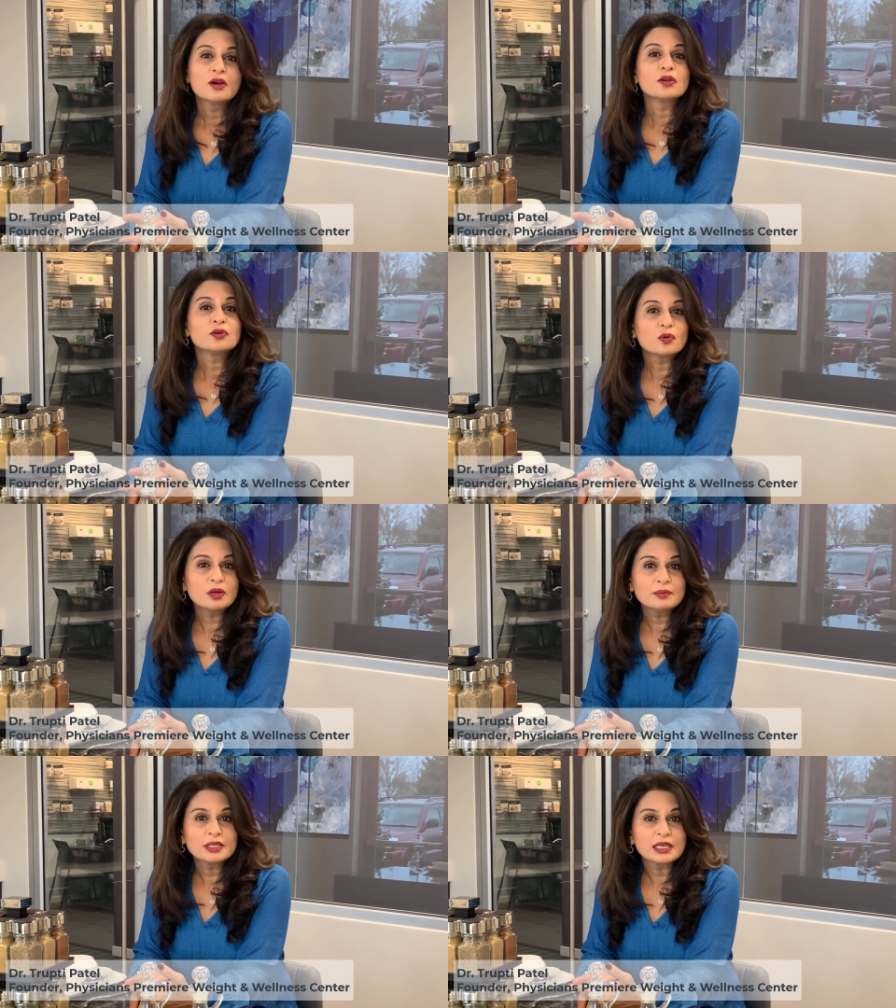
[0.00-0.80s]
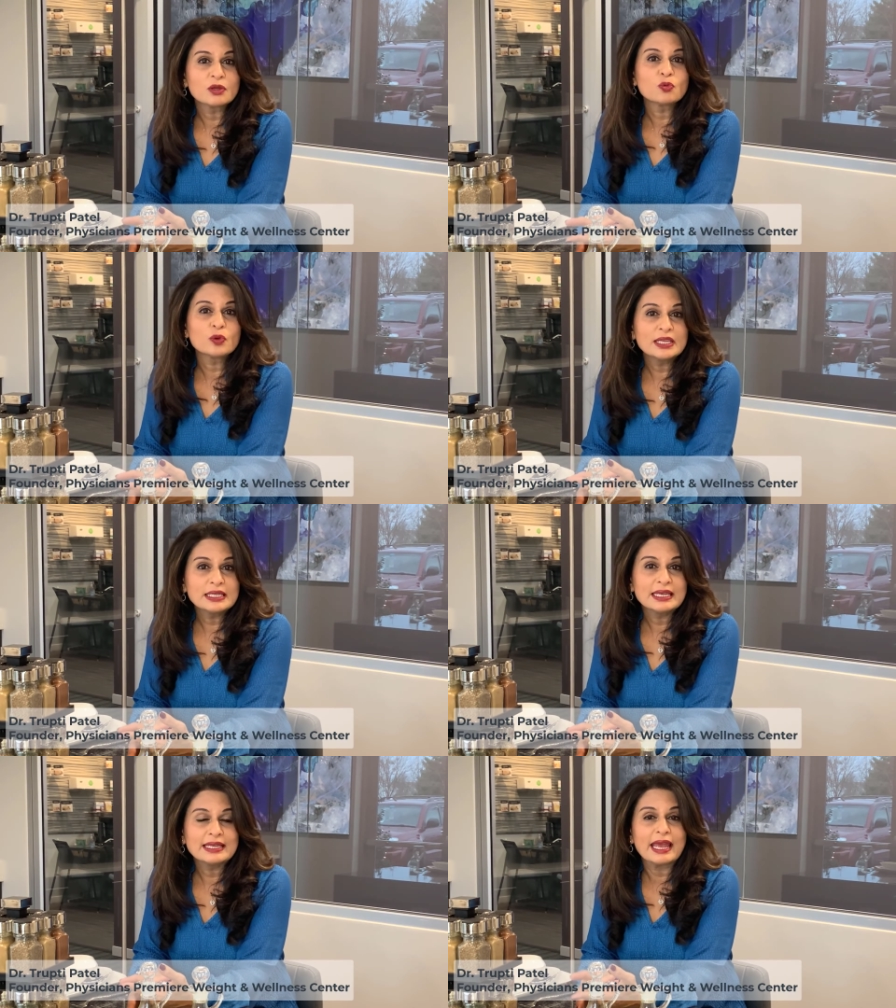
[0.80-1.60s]
Normally, we
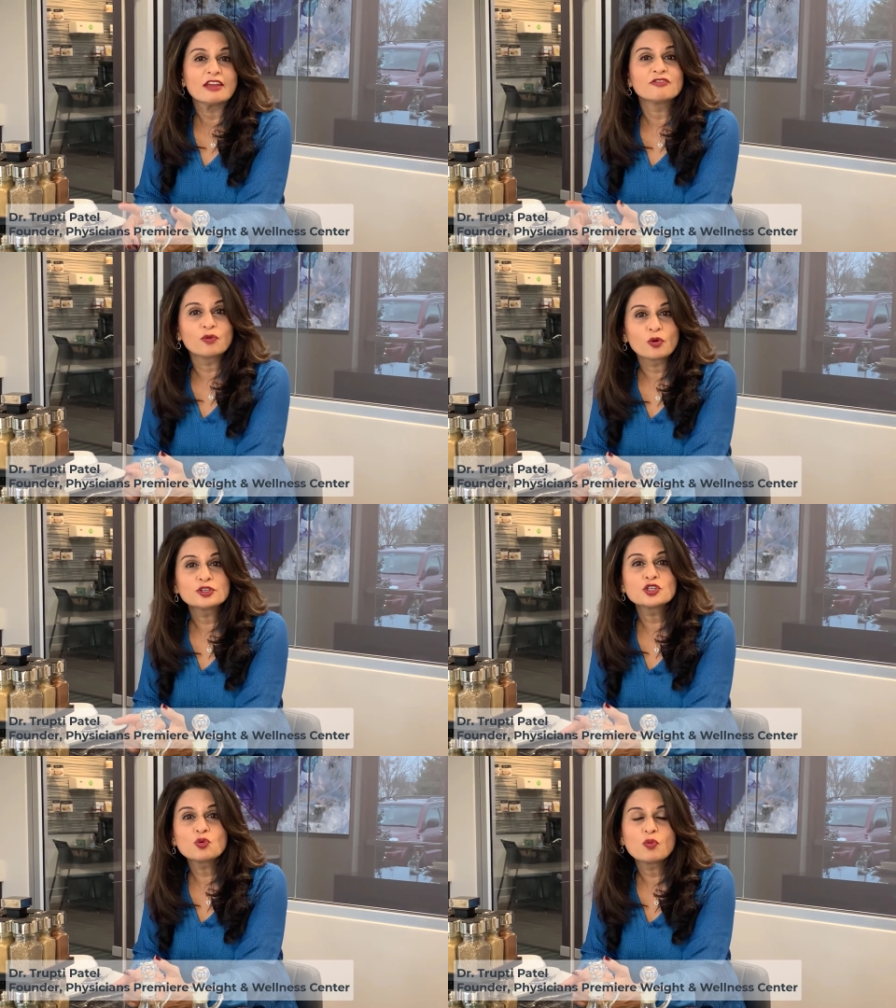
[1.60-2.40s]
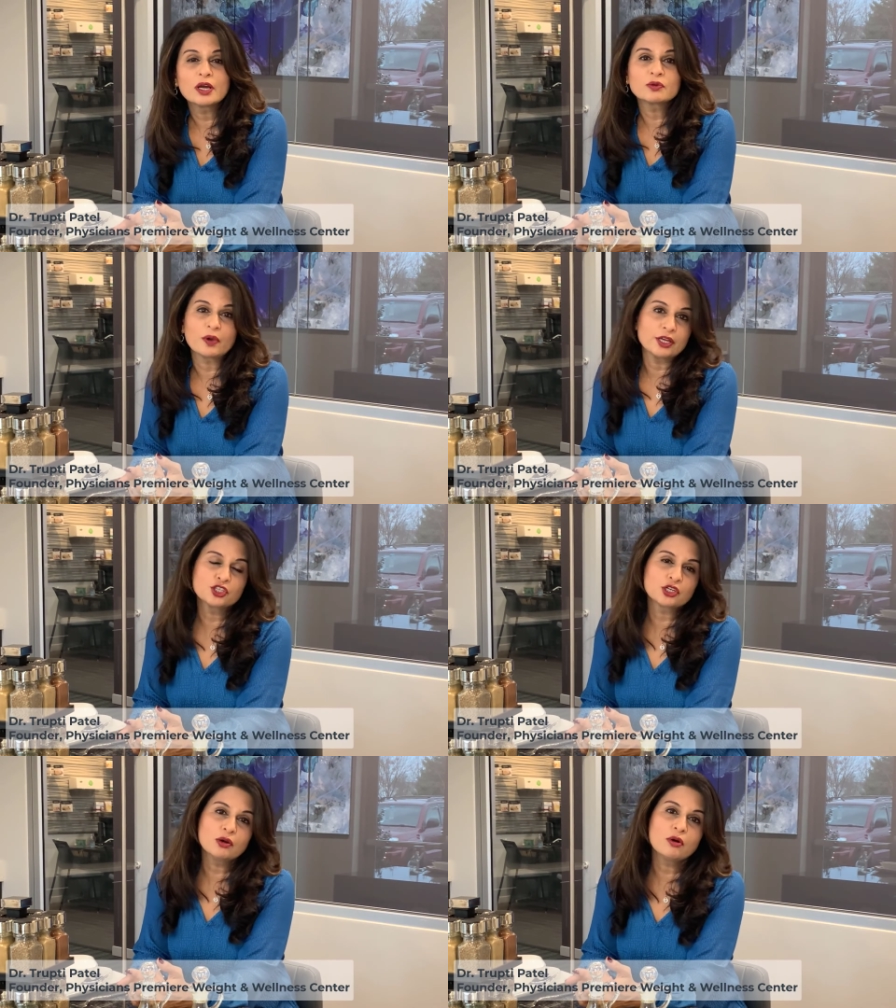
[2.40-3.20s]
need a four to one
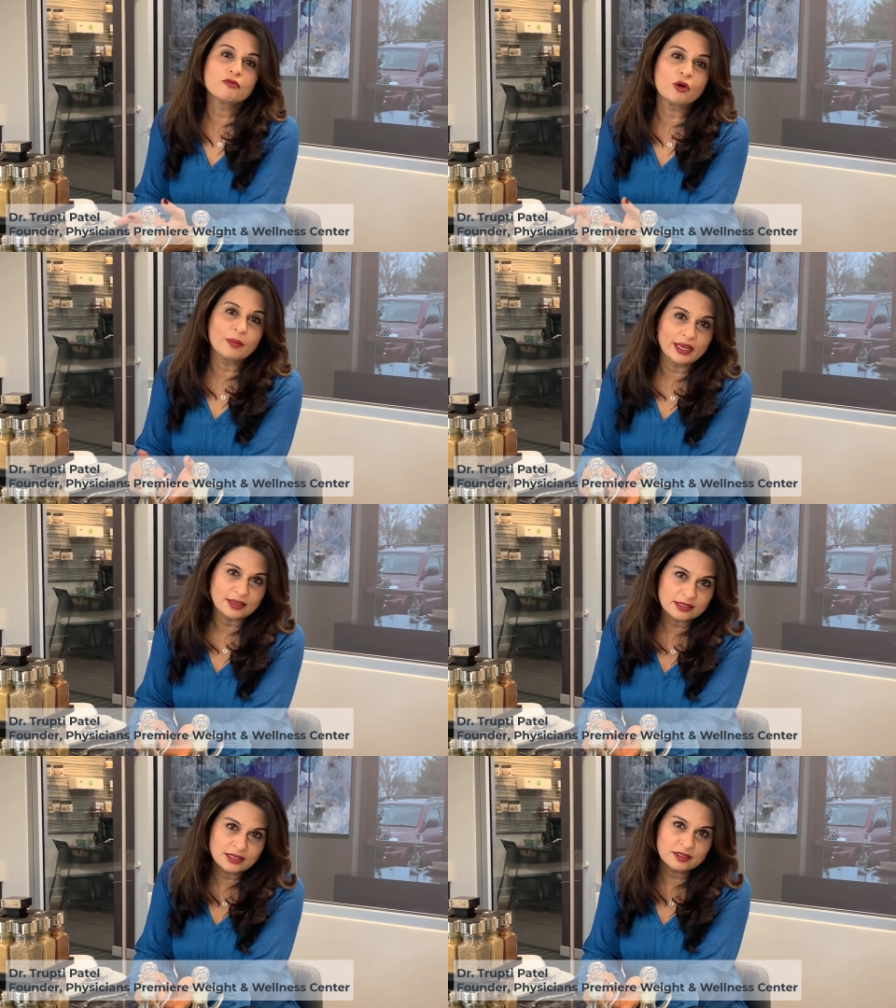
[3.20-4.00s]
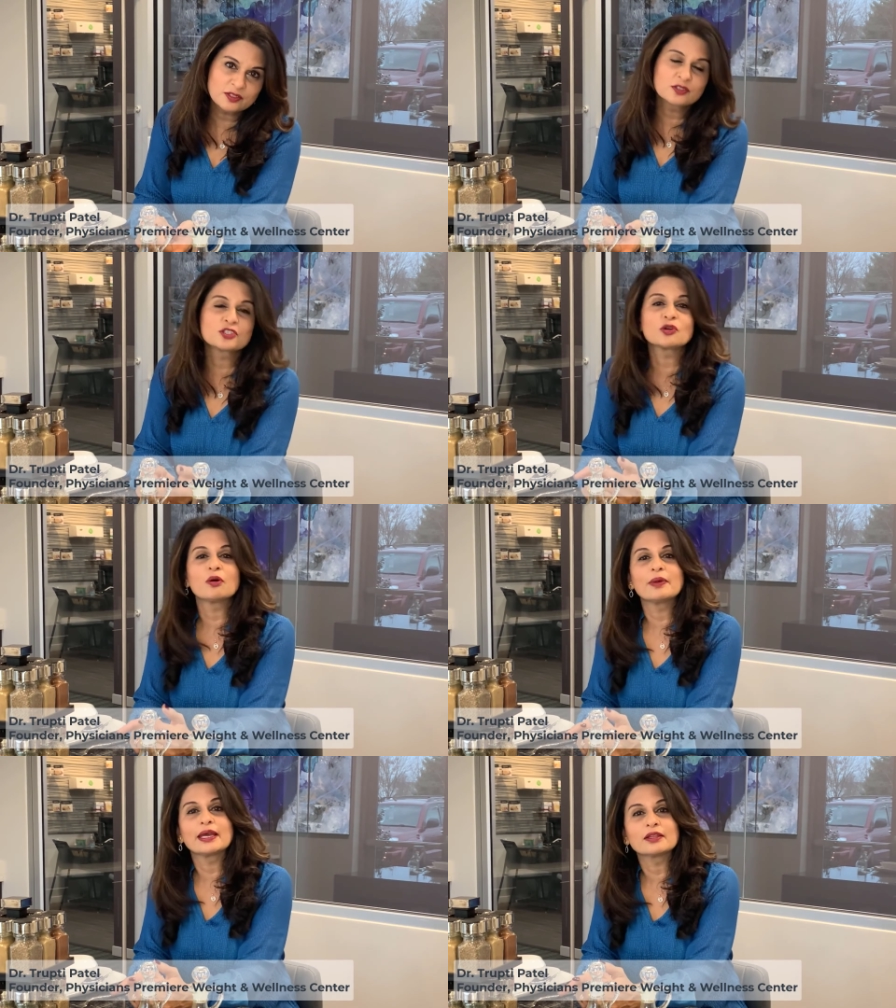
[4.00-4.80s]
ratio of omega six to
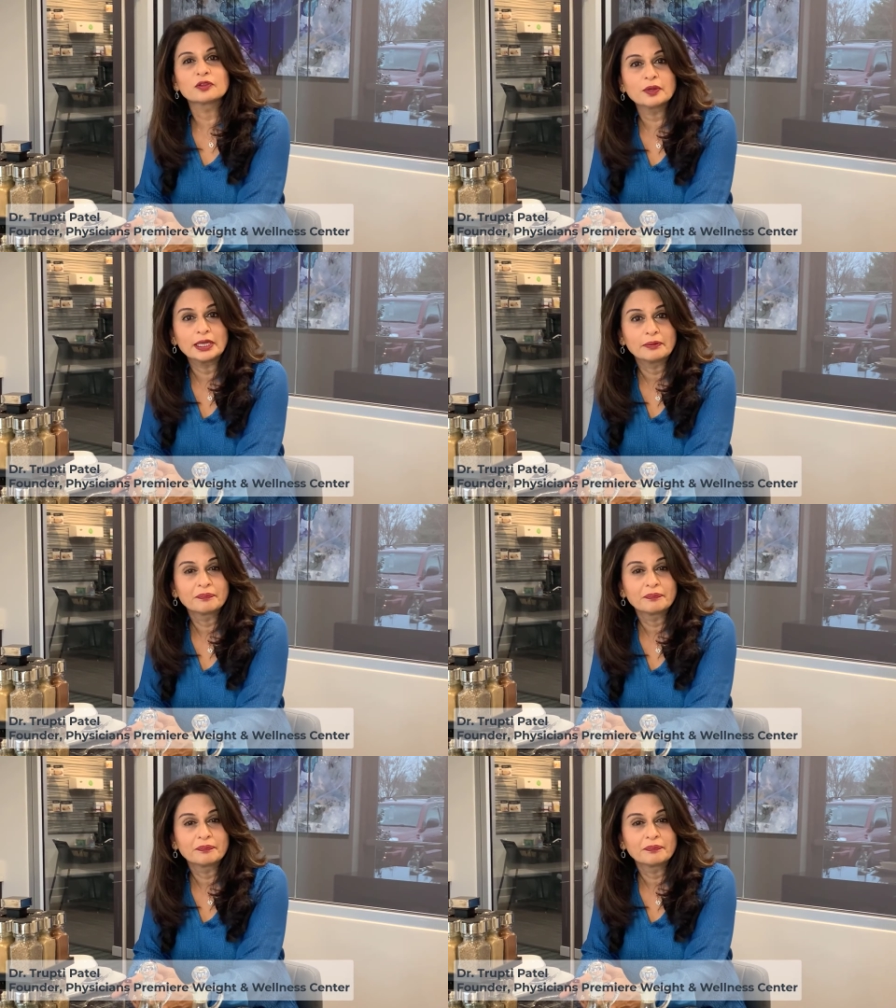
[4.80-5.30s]
omega three.